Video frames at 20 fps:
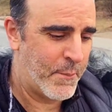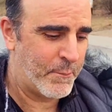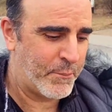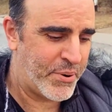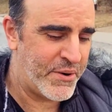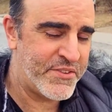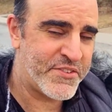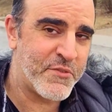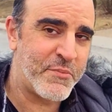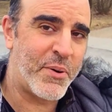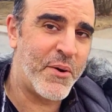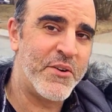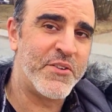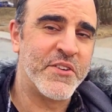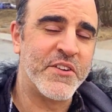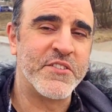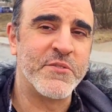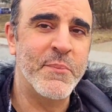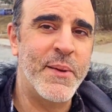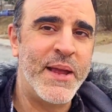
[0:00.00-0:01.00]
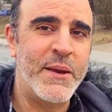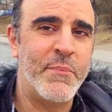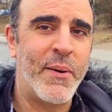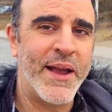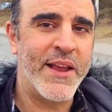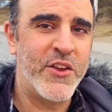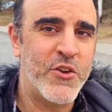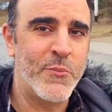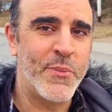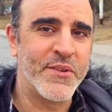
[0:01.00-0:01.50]
Prince of Persia is made by
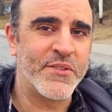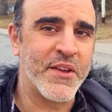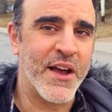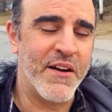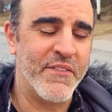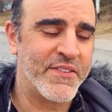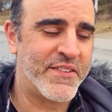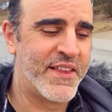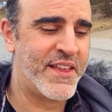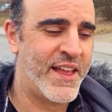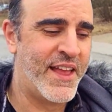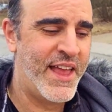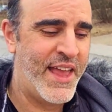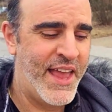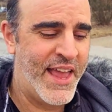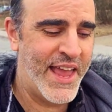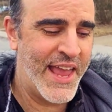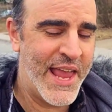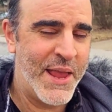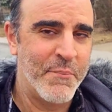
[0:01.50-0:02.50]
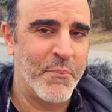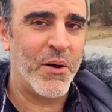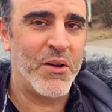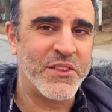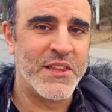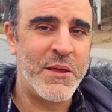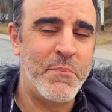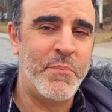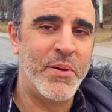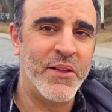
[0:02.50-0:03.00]
Ubisoft, a
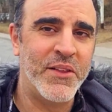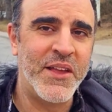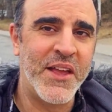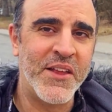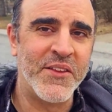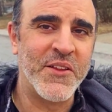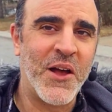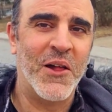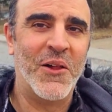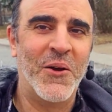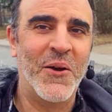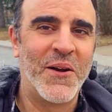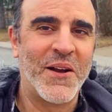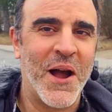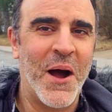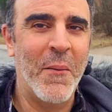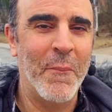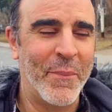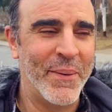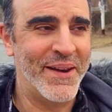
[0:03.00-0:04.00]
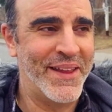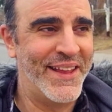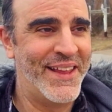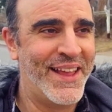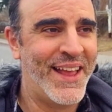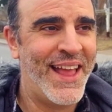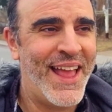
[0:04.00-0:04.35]
multi-billion-dollar company,